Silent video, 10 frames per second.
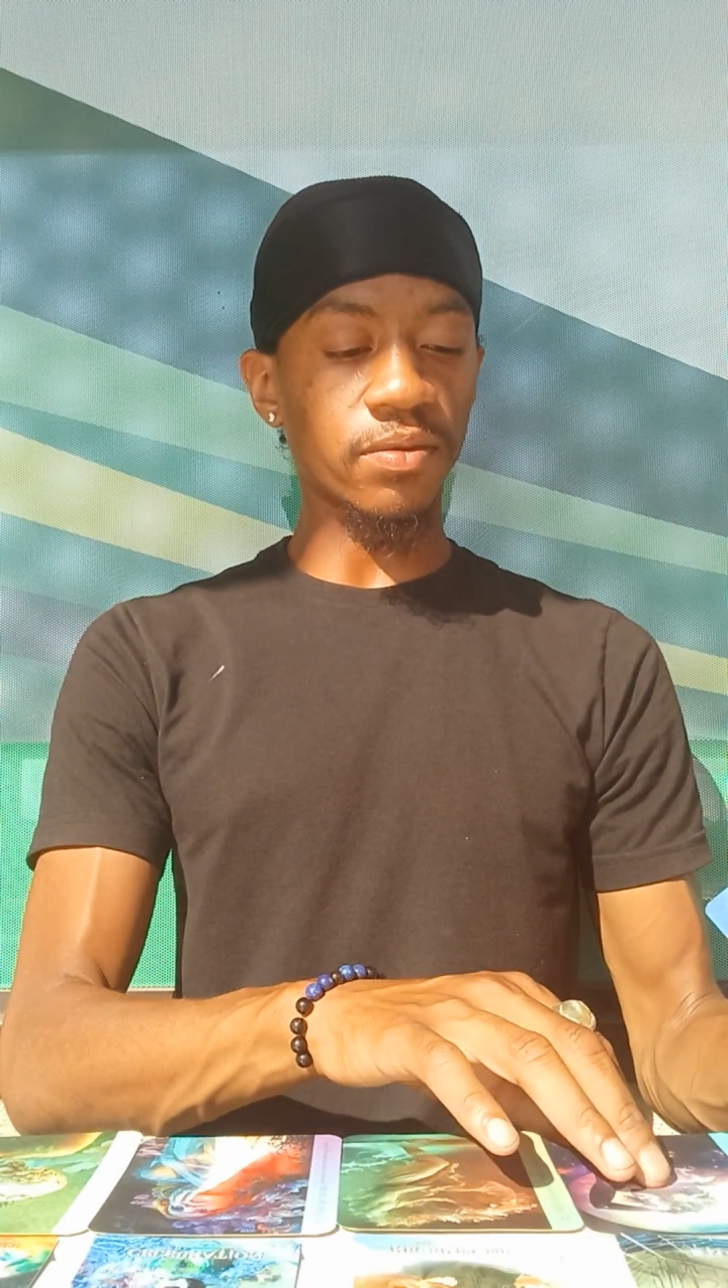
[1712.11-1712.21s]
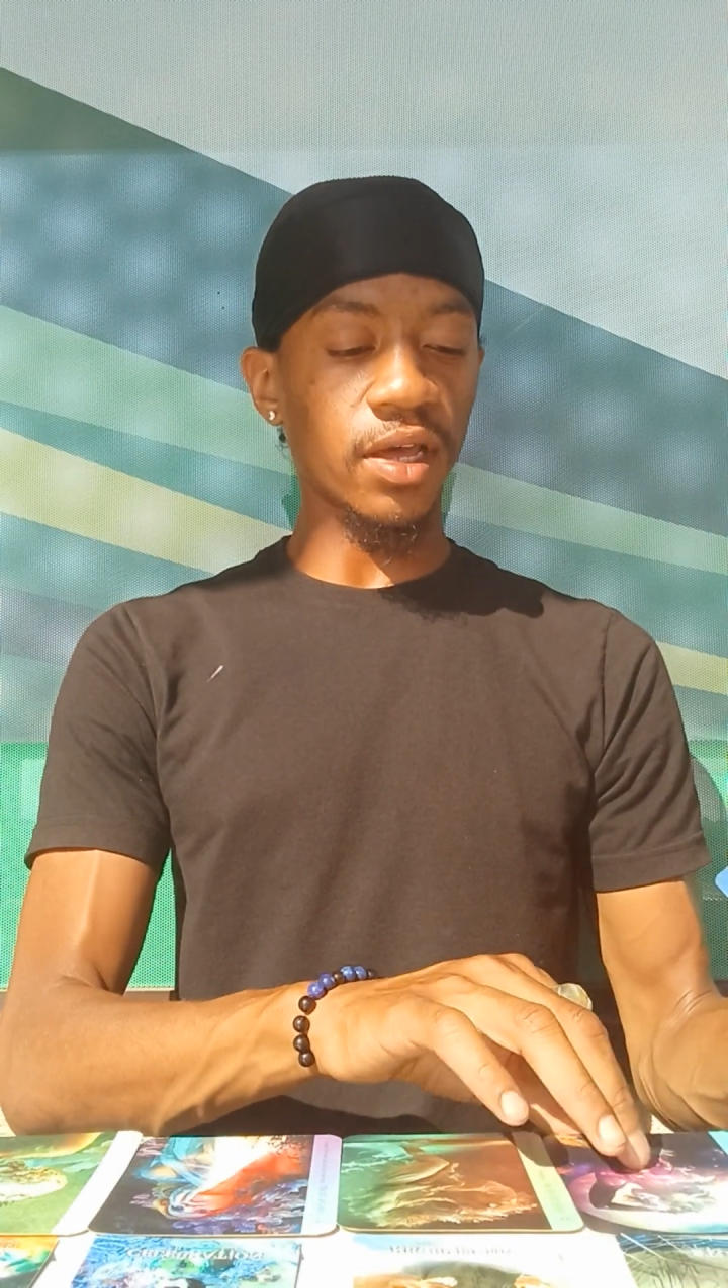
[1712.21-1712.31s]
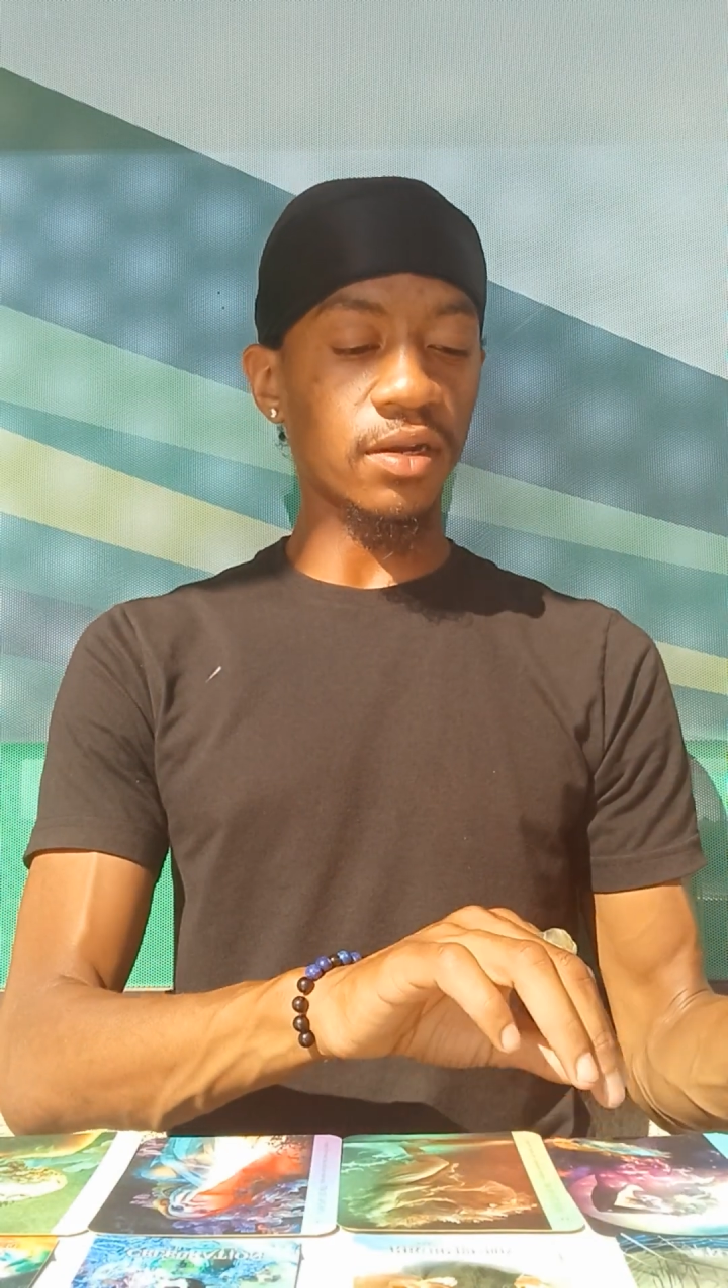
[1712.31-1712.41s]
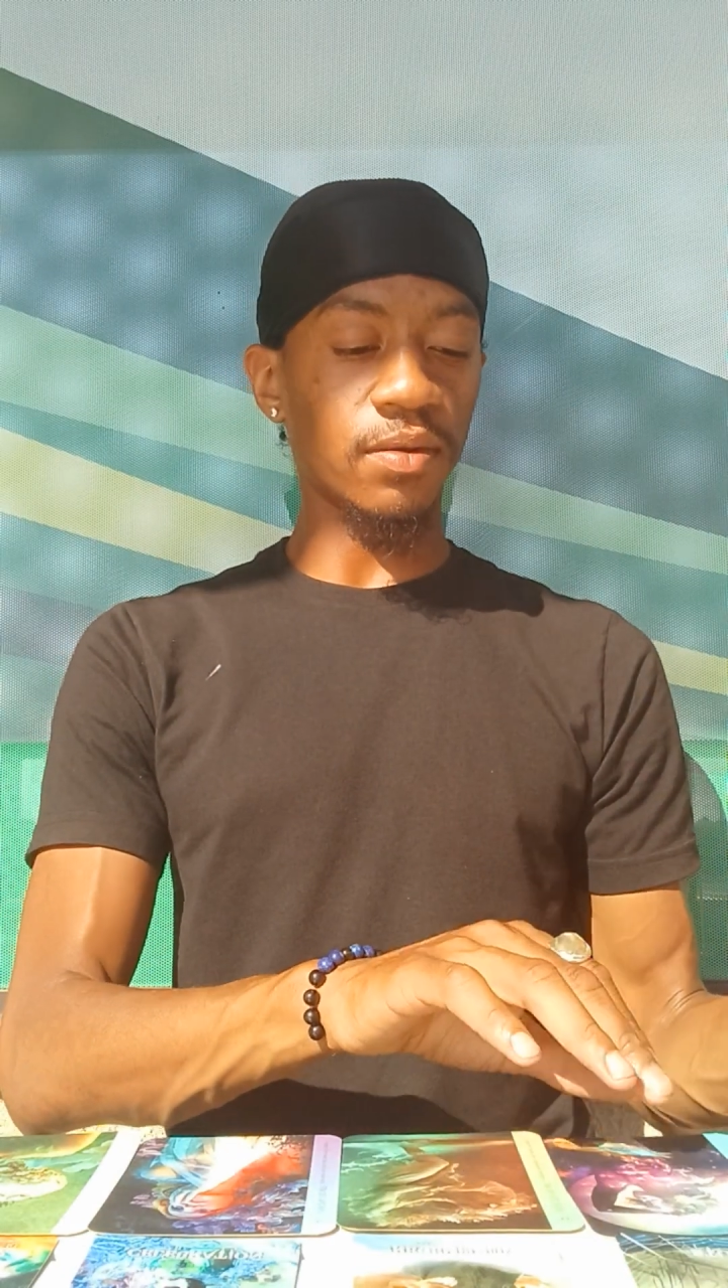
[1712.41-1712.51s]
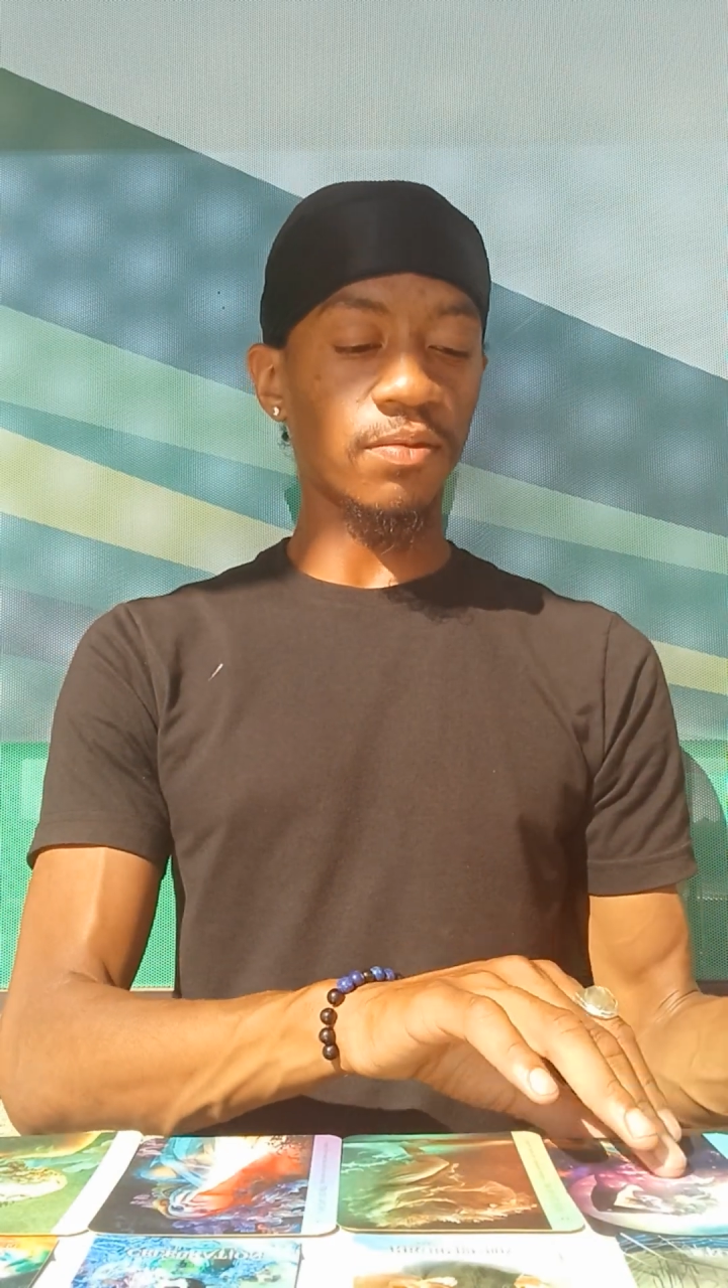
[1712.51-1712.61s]

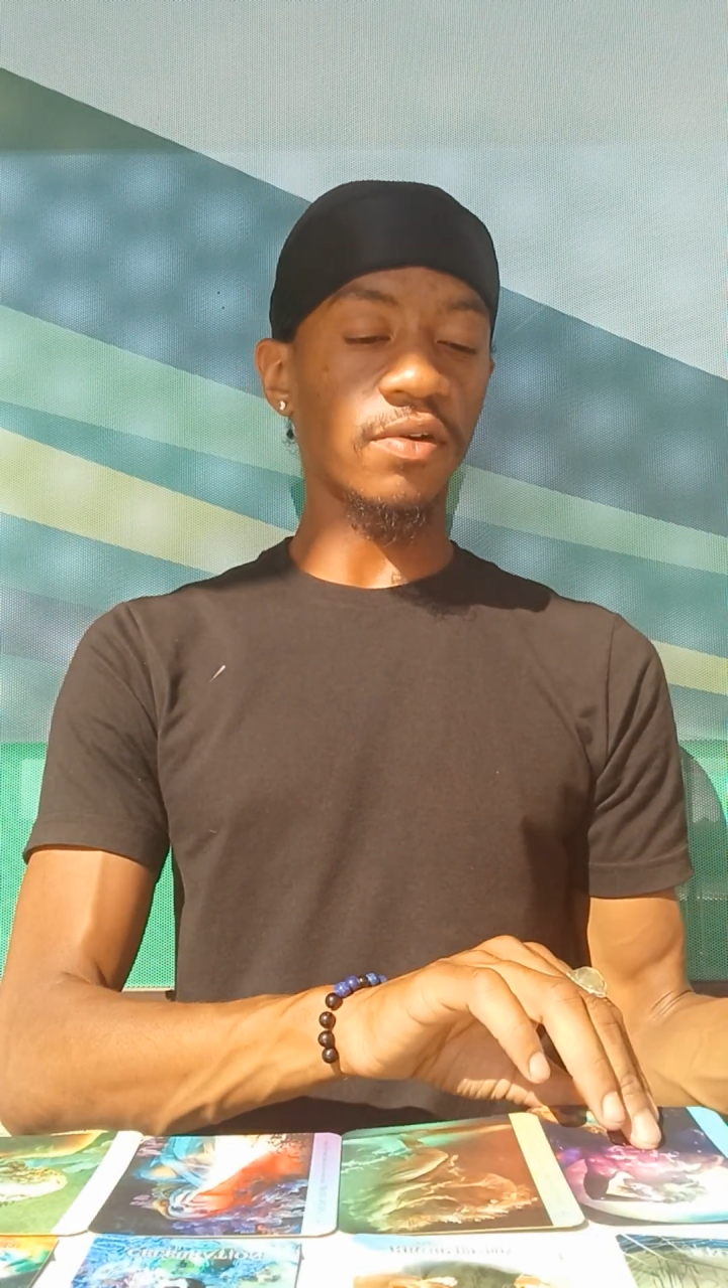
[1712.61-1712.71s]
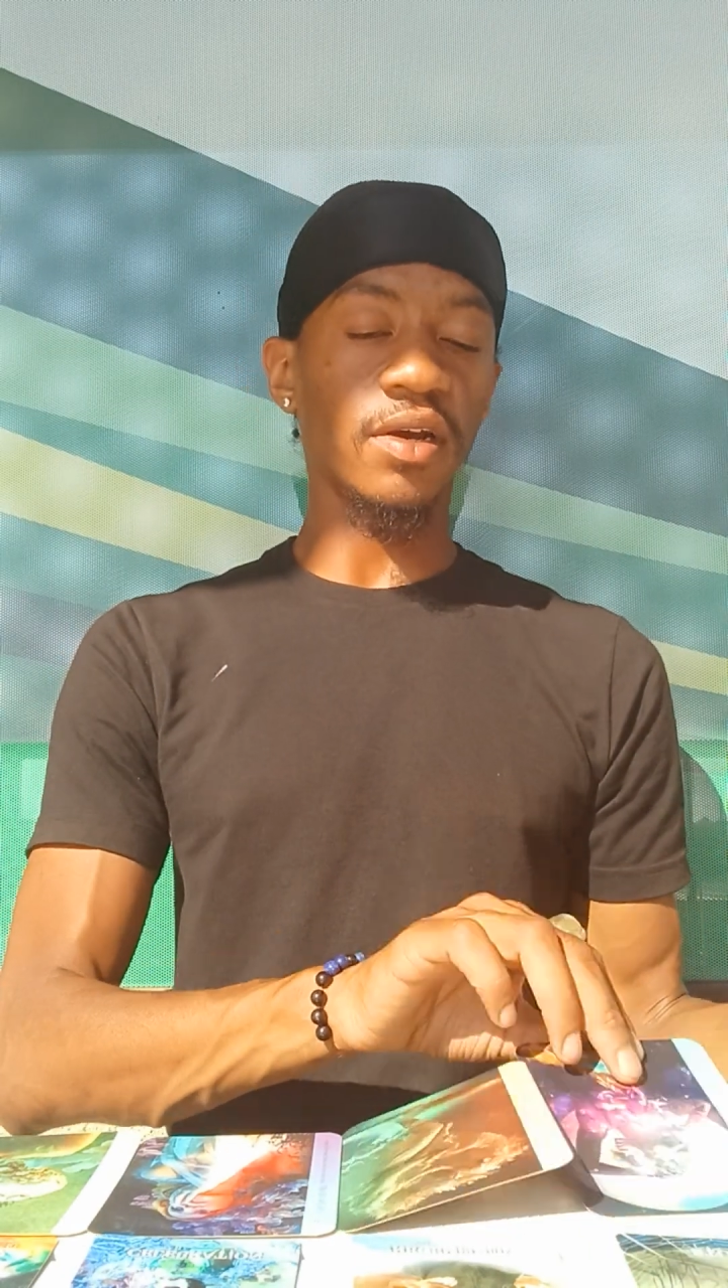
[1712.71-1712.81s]
that number,